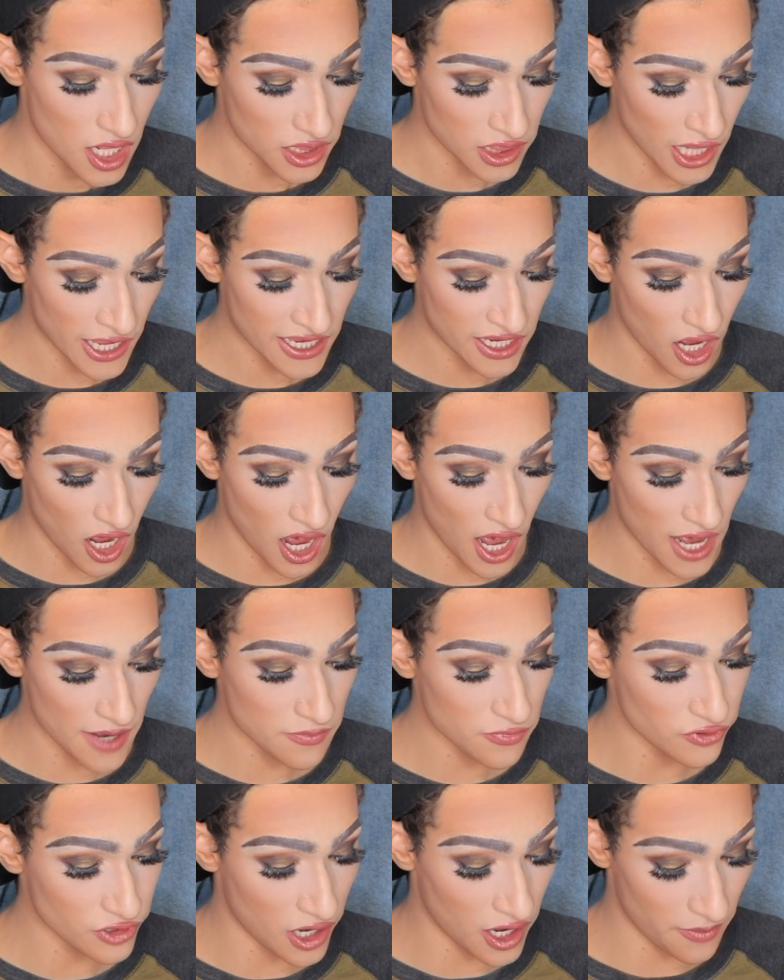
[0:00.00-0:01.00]
Like,
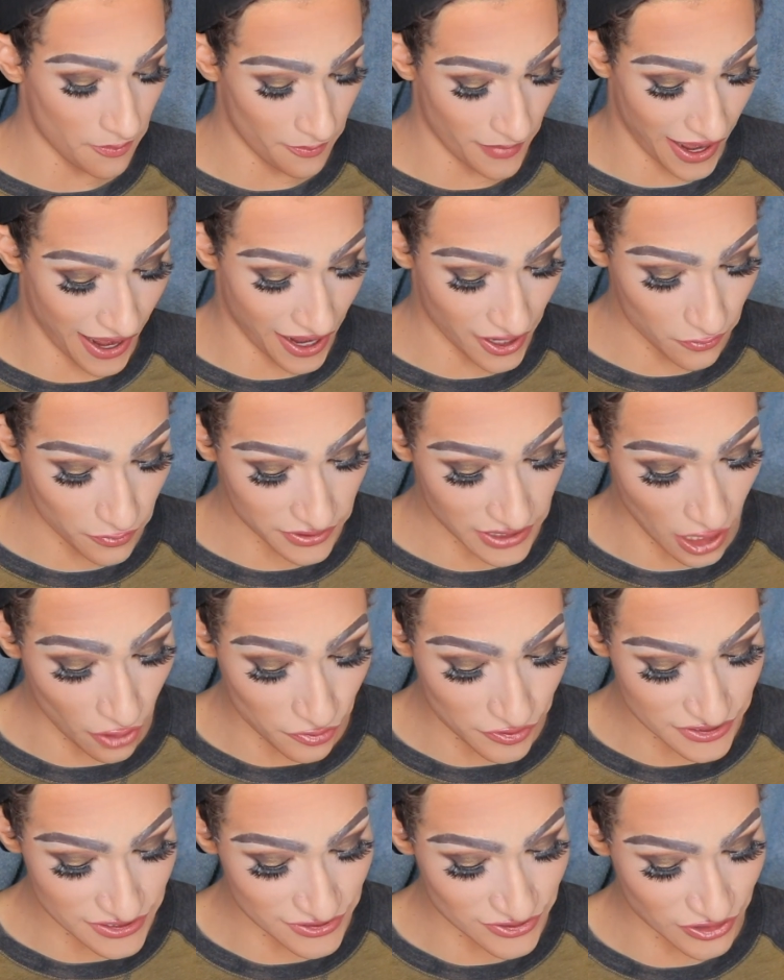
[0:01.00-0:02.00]
I'm not mad with how
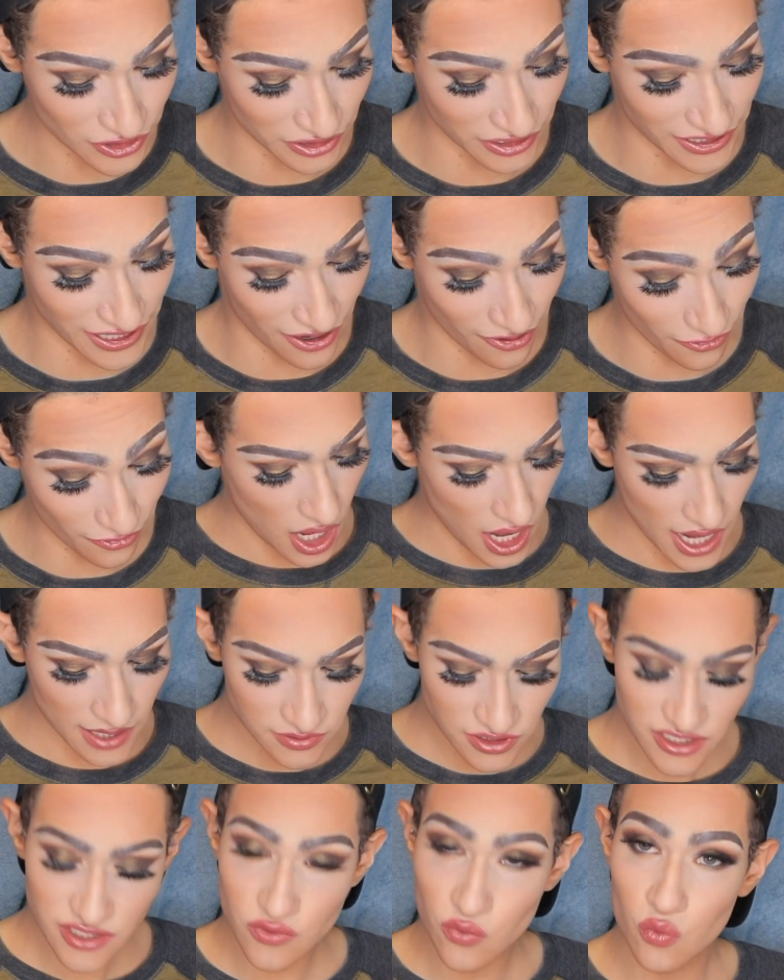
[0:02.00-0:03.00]
this is turning out.
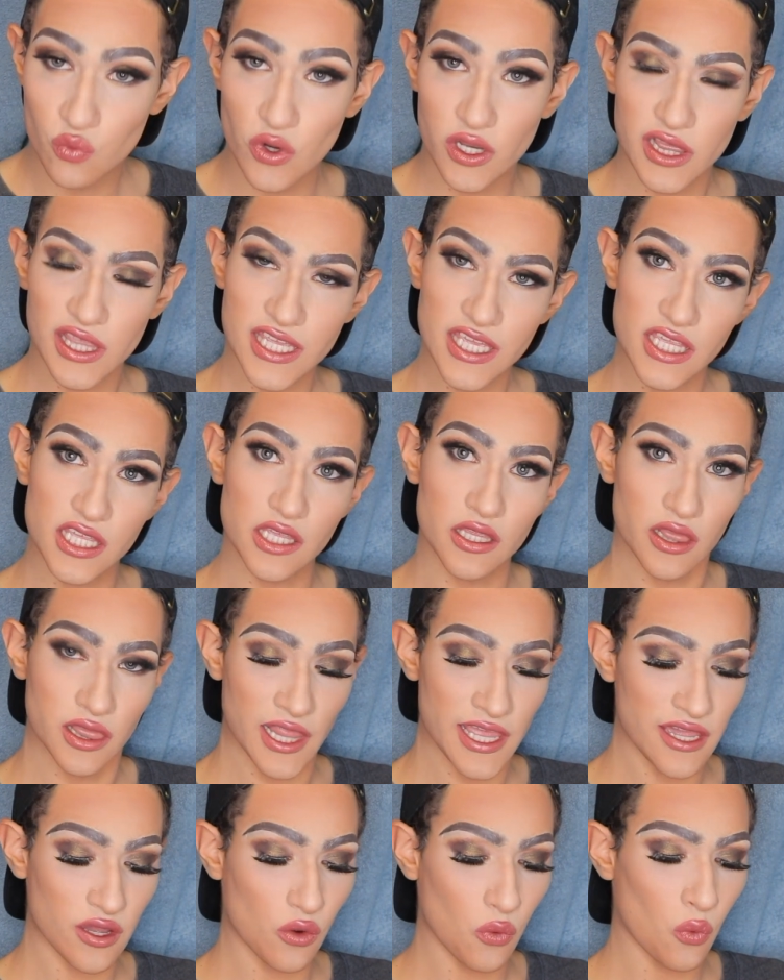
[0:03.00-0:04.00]
I'm just really
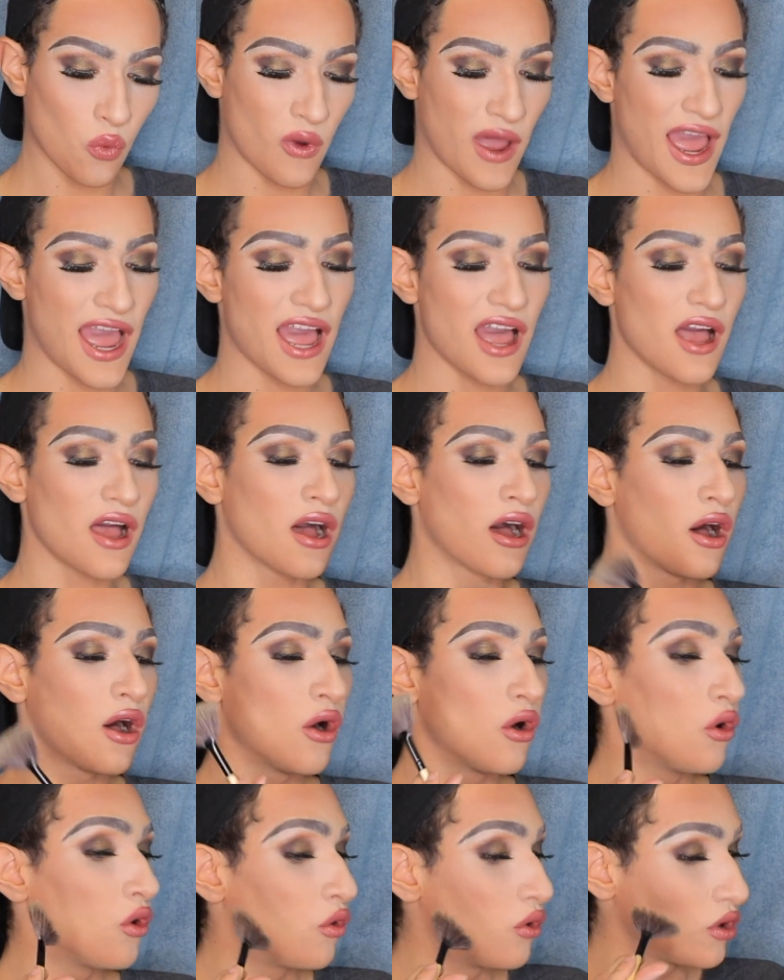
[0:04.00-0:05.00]
like,
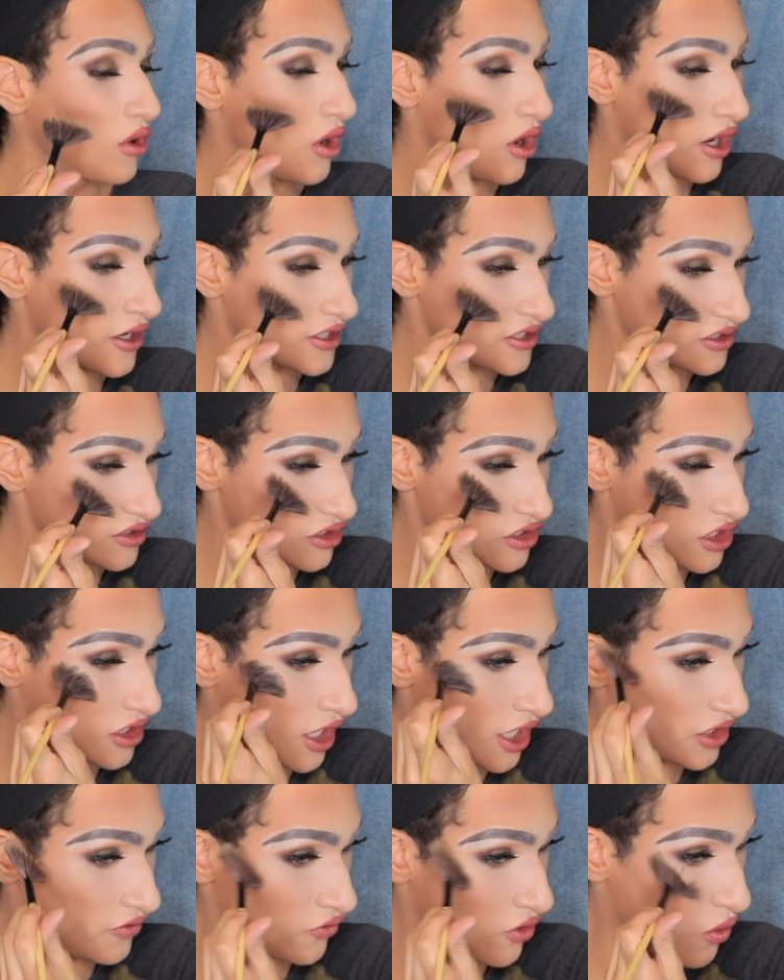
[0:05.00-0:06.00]
wow. Honestly,
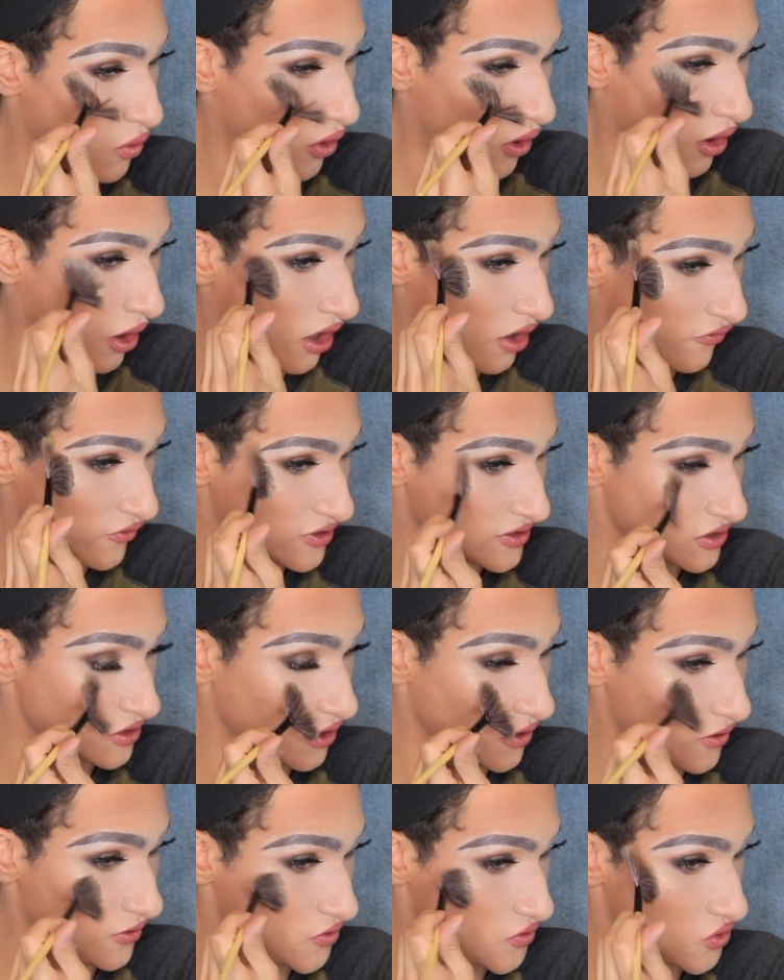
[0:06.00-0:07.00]
kind of go off,
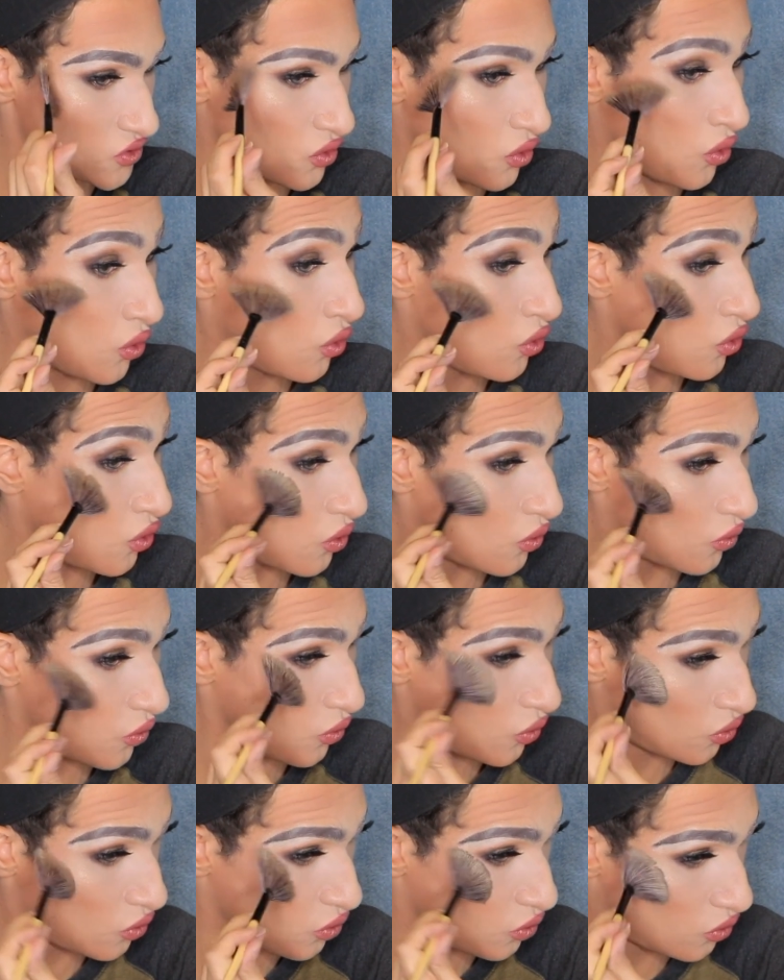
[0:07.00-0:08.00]
sis. Oh,
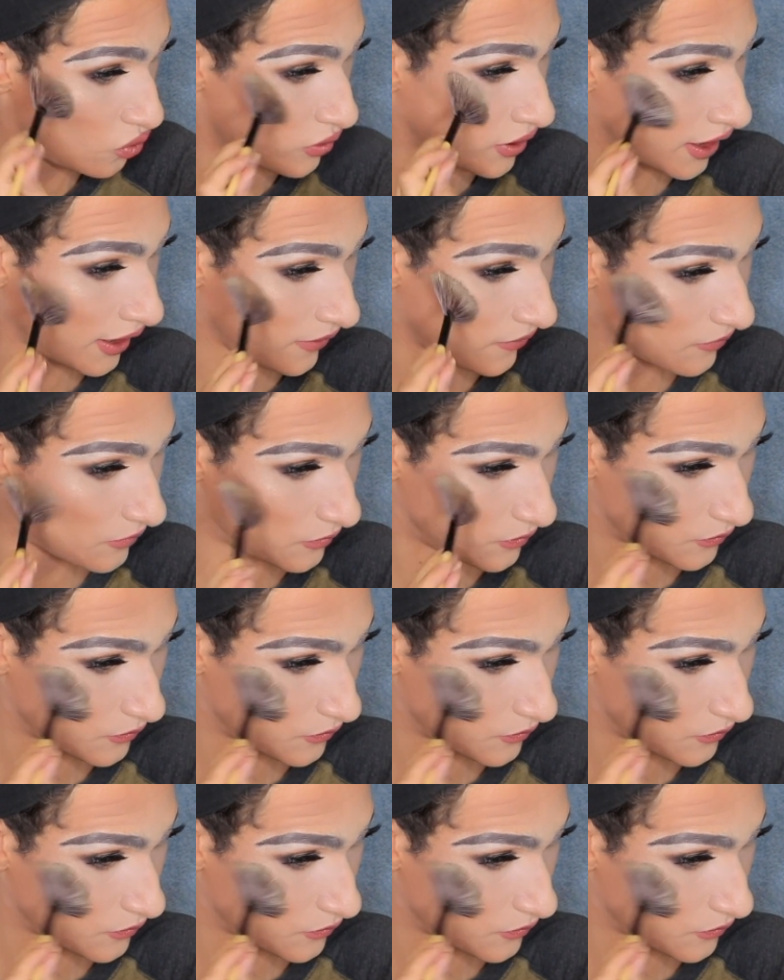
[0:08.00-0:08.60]
okay.